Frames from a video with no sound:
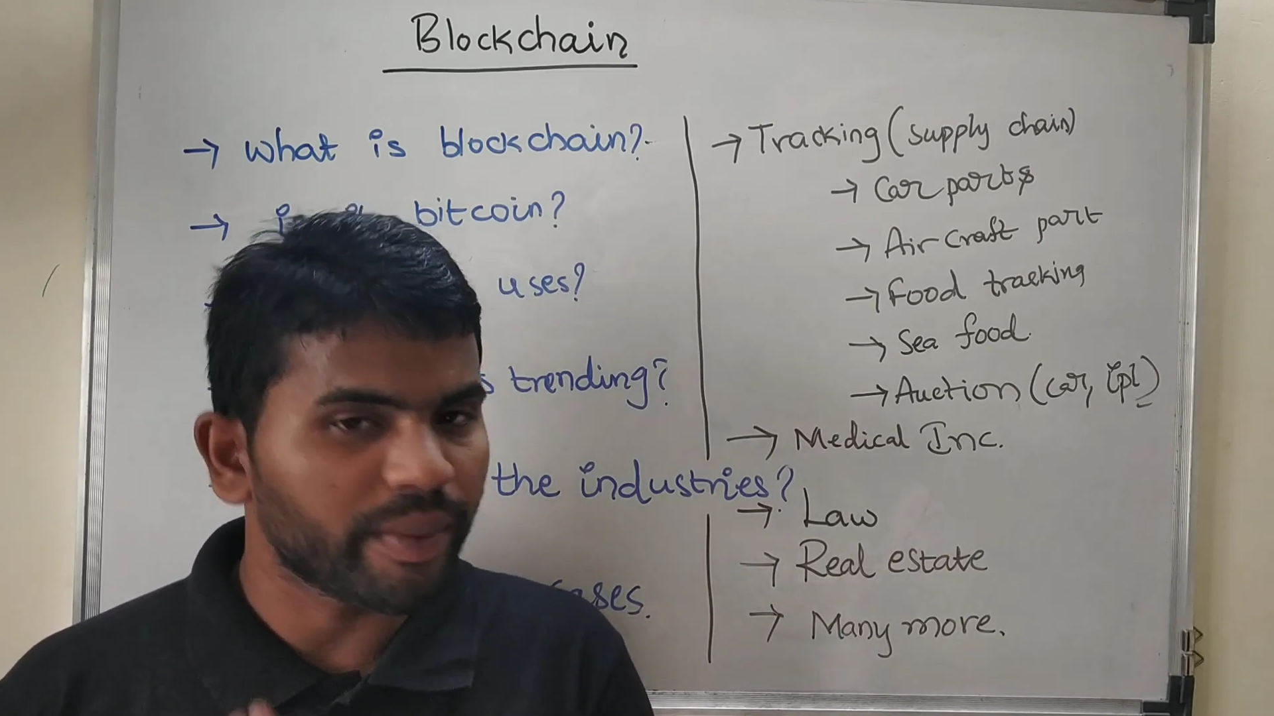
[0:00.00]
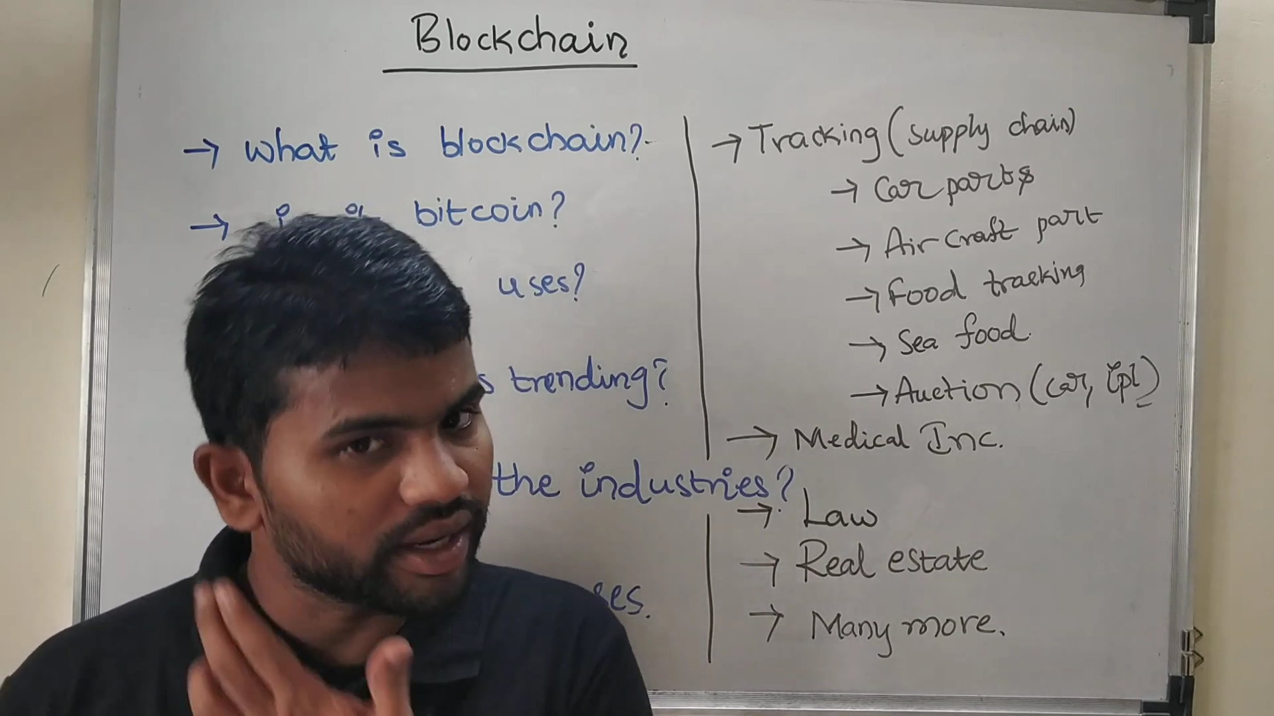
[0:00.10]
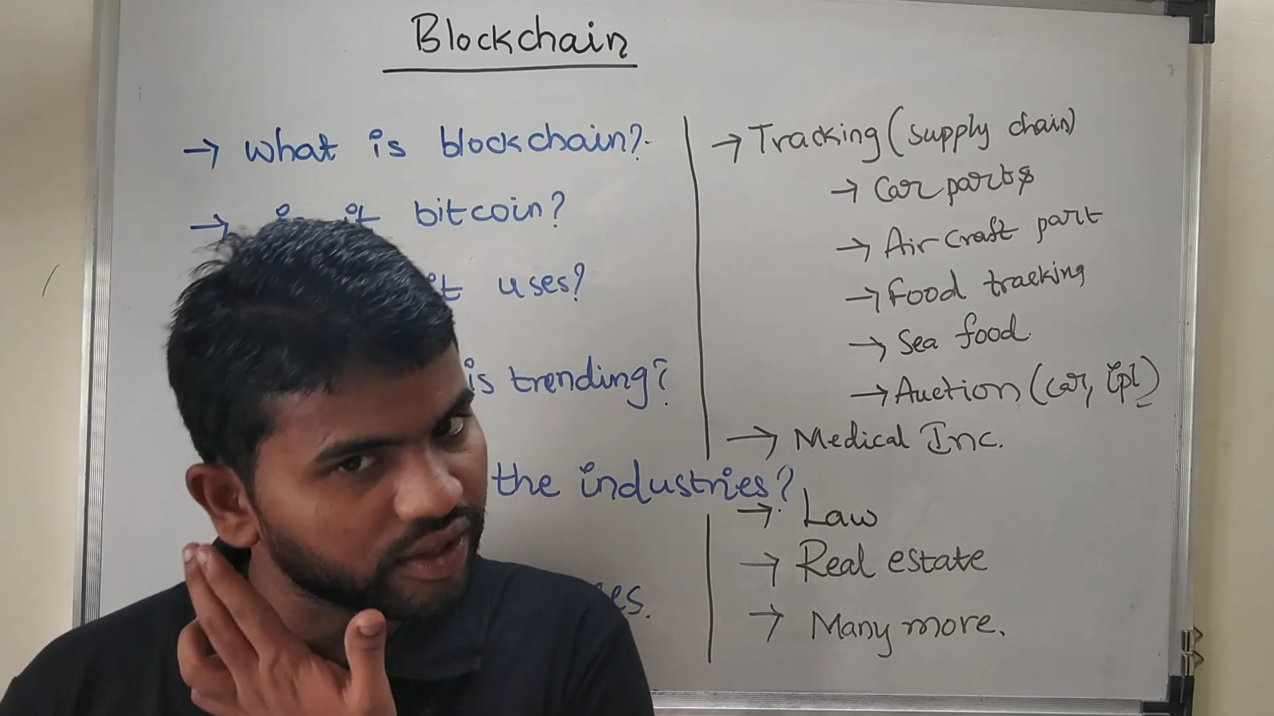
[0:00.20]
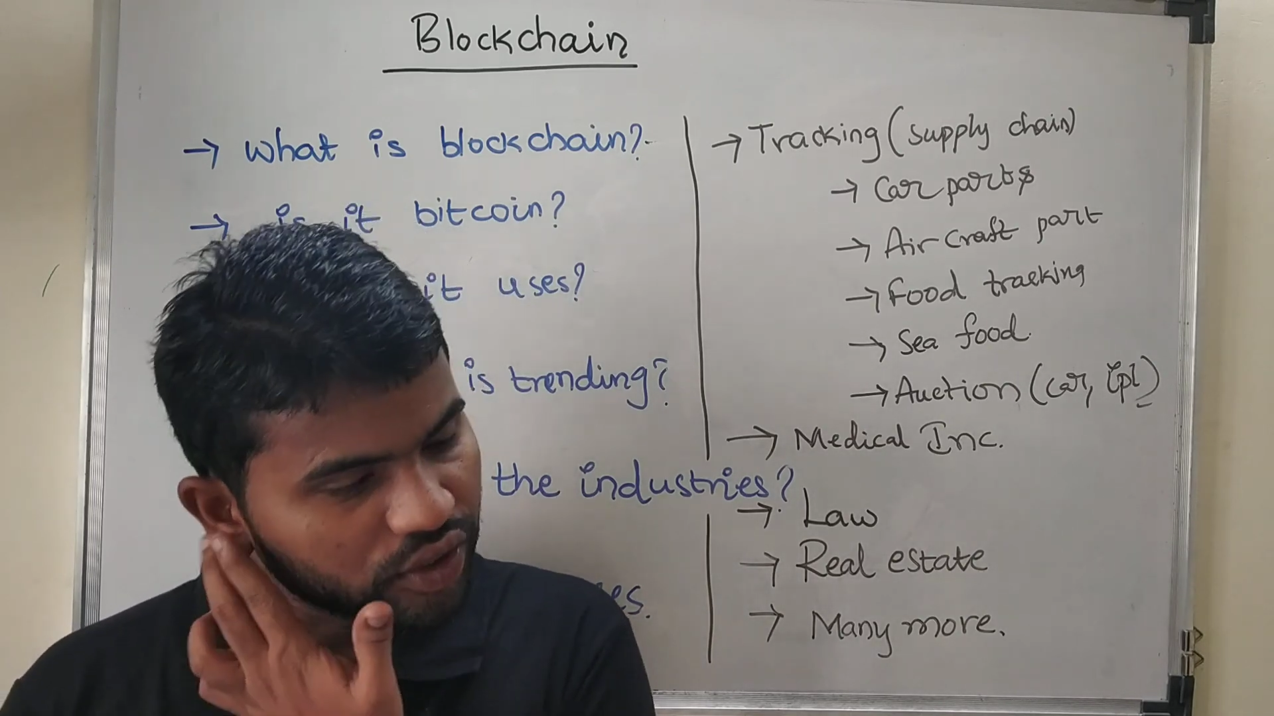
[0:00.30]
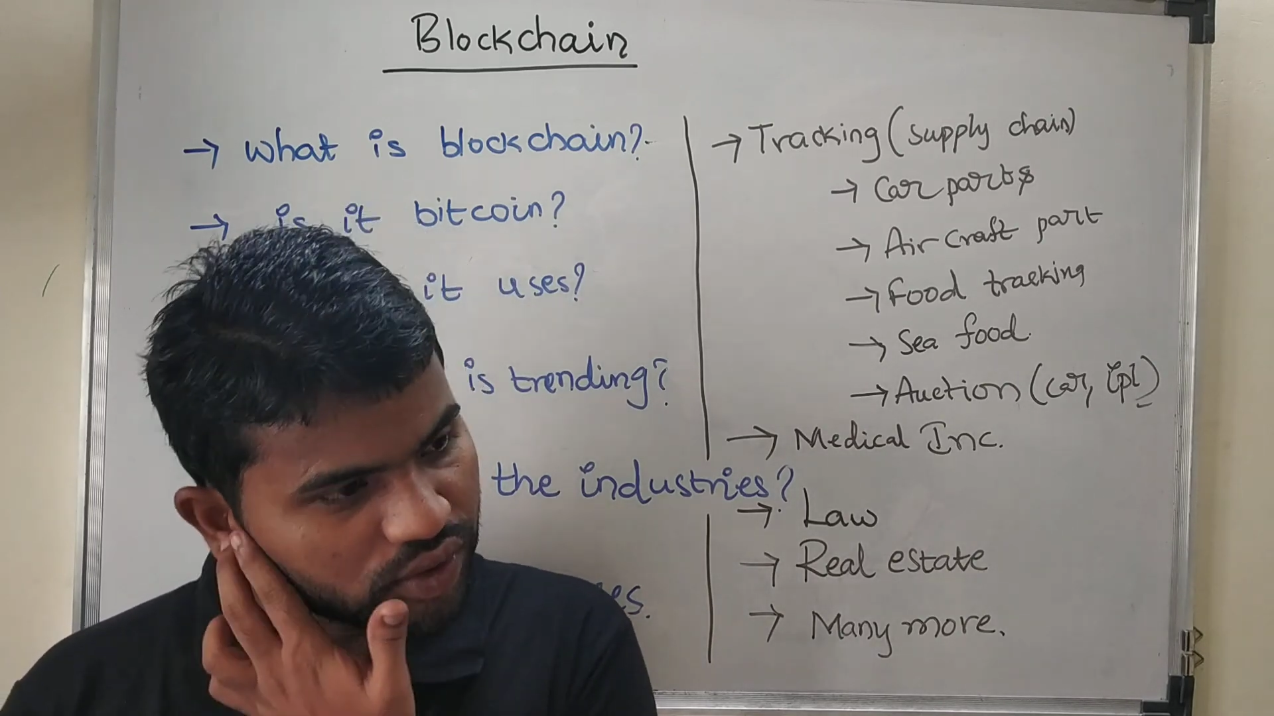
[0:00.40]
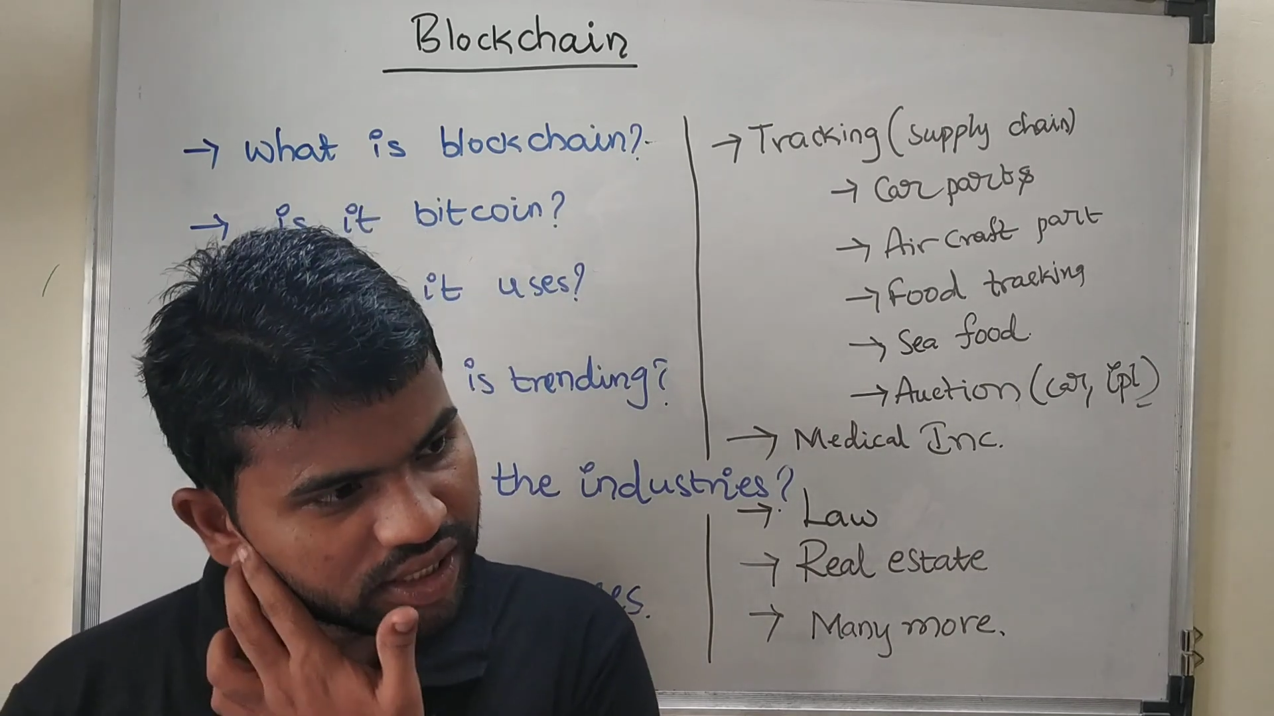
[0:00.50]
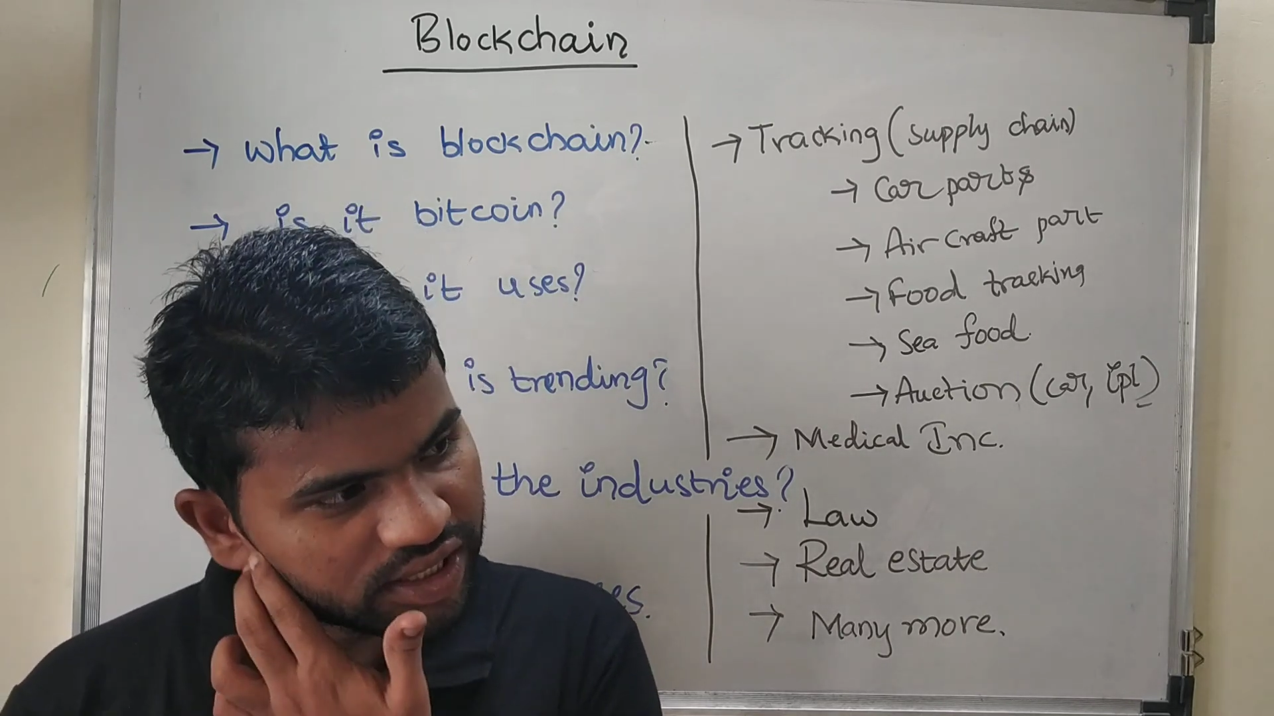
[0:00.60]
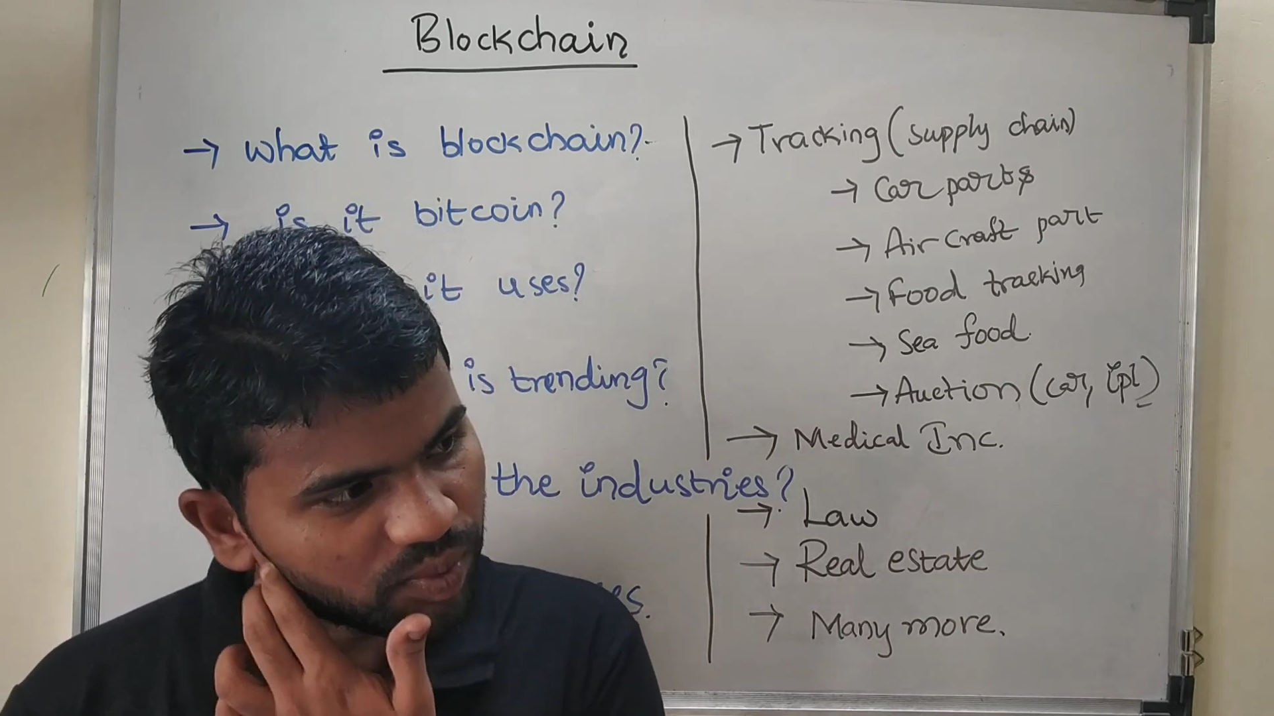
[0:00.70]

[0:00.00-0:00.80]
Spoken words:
But using